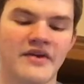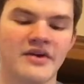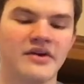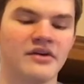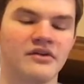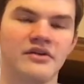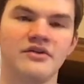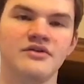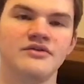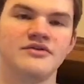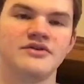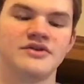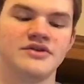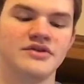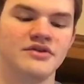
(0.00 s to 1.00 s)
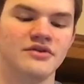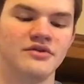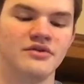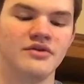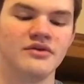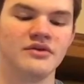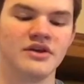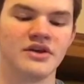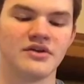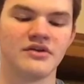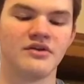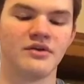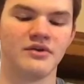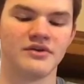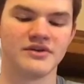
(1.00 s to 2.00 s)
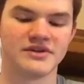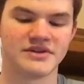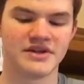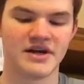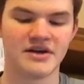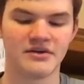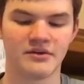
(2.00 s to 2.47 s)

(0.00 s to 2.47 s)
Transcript: they're gonna lose to either Golden State